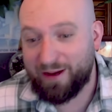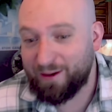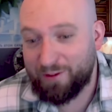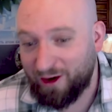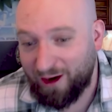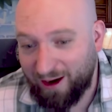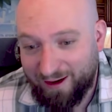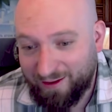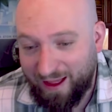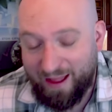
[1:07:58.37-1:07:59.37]

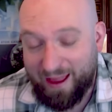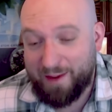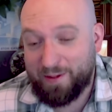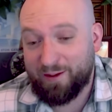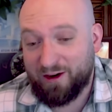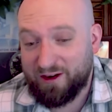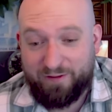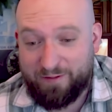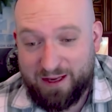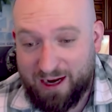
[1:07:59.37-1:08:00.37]
ABWR to
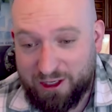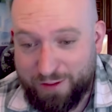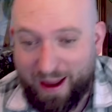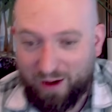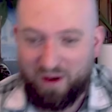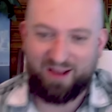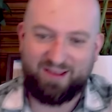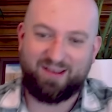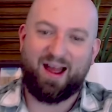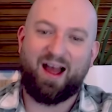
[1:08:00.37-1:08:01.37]
1,500
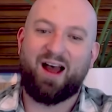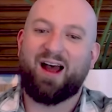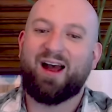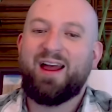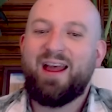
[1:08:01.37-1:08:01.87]
megawatts,